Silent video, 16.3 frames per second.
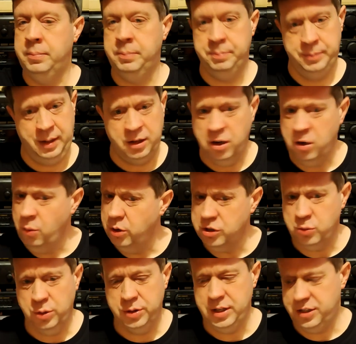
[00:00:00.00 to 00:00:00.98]
I don't know
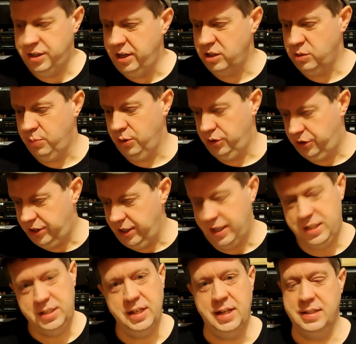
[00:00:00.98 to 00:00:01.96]
which one this is, but
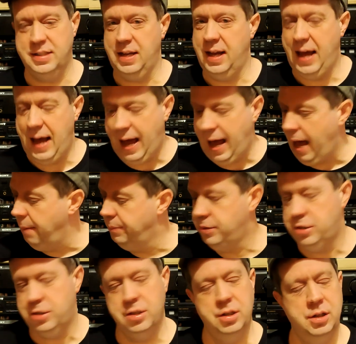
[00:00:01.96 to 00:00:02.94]
this is
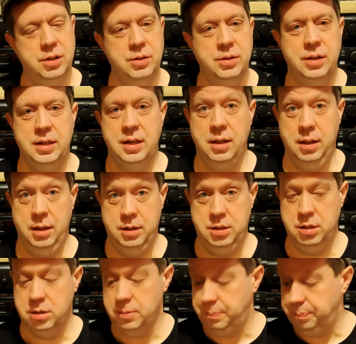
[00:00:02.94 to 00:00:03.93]
absolutely
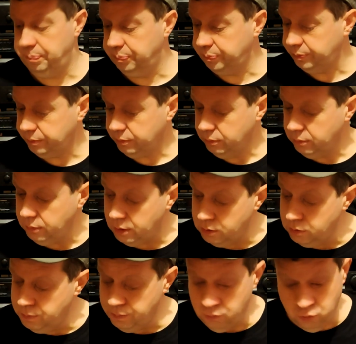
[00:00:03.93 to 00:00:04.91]
delicious.
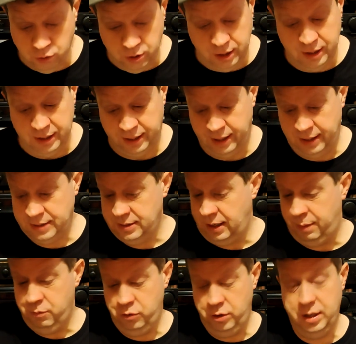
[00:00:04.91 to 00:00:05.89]
It's really nice.
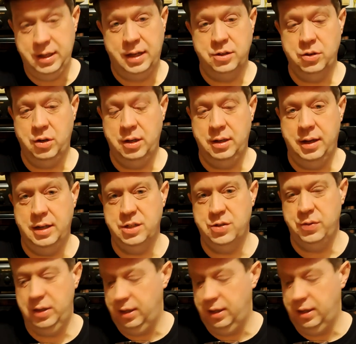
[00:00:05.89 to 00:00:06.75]
That I'm really enjoying that.